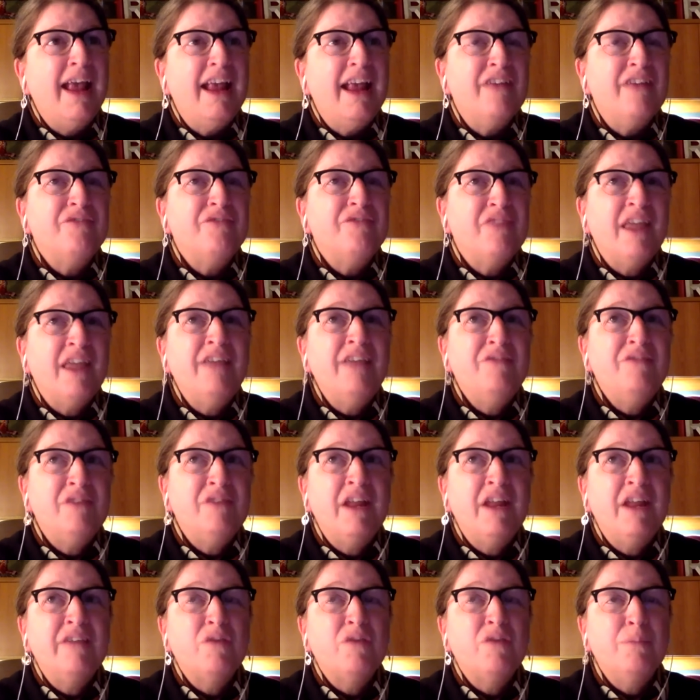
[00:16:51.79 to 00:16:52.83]
if they've
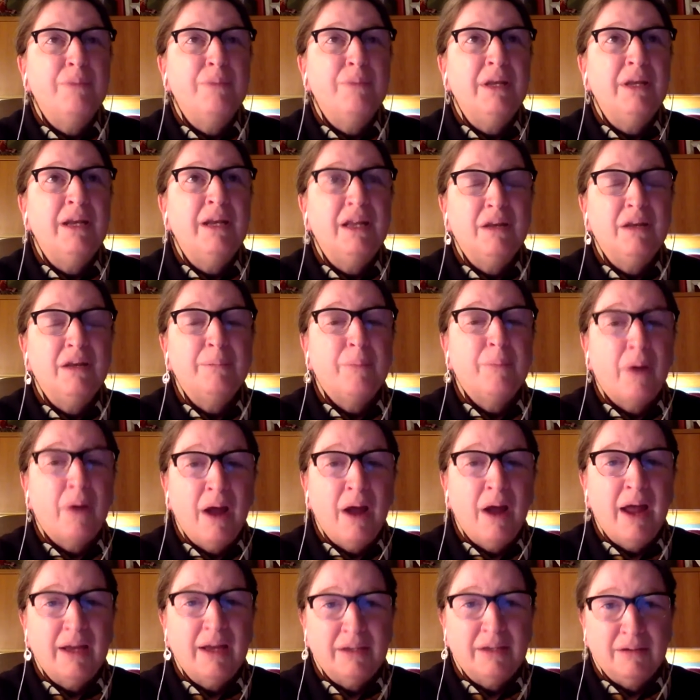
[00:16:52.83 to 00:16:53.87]
never been in a
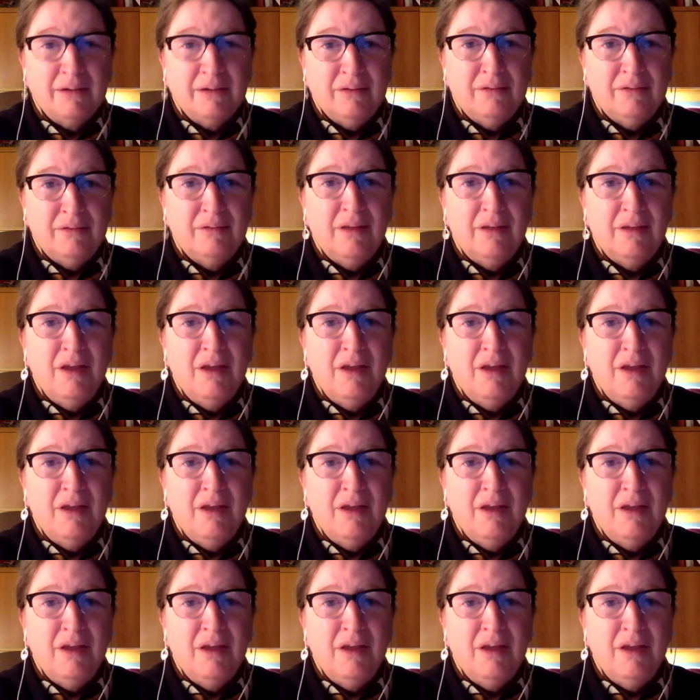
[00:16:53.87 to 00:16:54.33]
practice